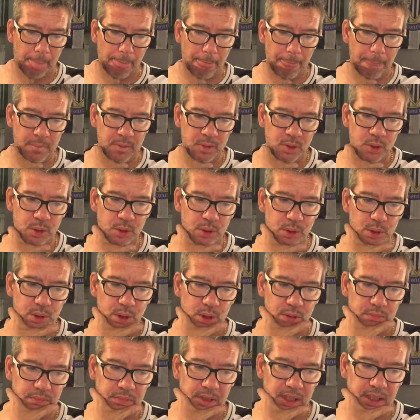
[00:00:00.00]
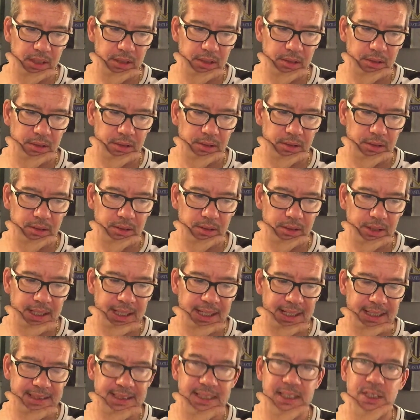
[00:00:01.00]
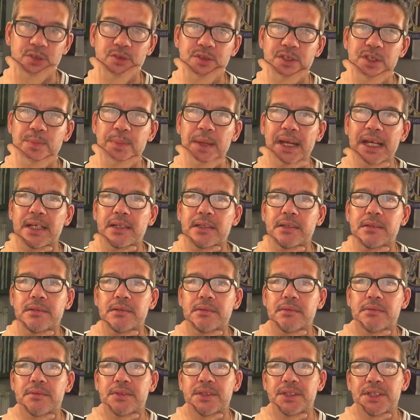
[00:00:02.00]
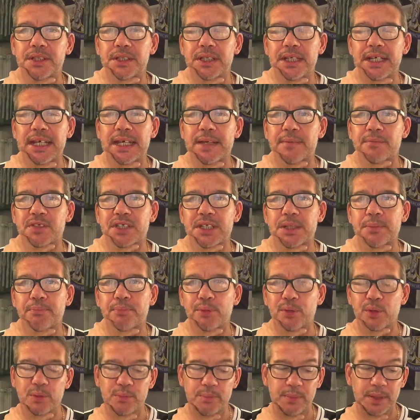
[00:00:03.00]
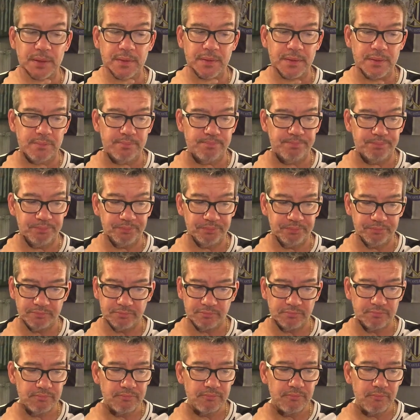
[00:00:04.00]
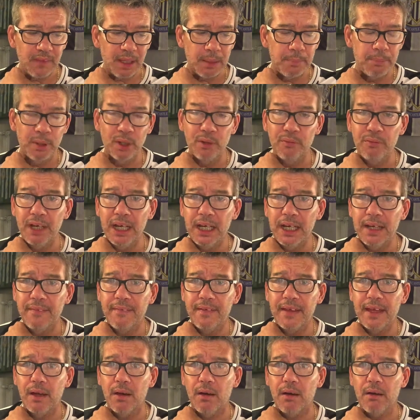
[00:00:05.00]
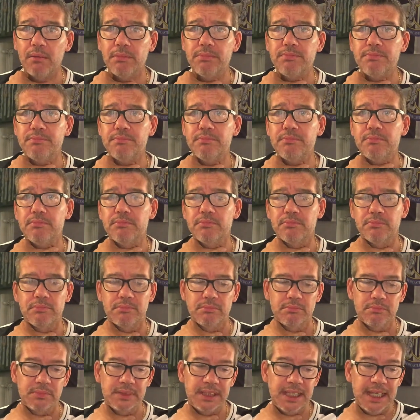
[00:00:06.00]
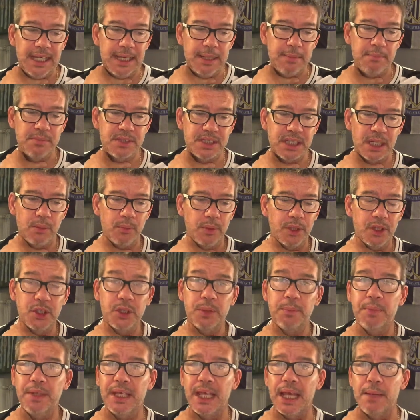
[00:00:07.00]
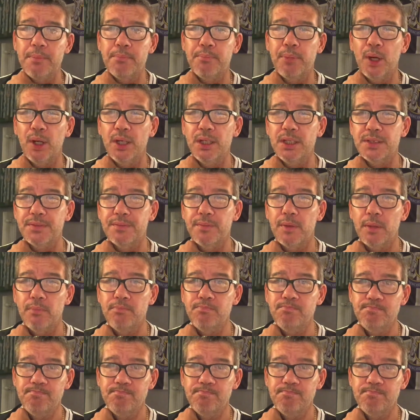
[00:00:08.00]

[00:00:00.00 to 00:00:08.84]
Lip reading: No disrespect to AFC Bournemouth, but really they are games that we should be getting points from.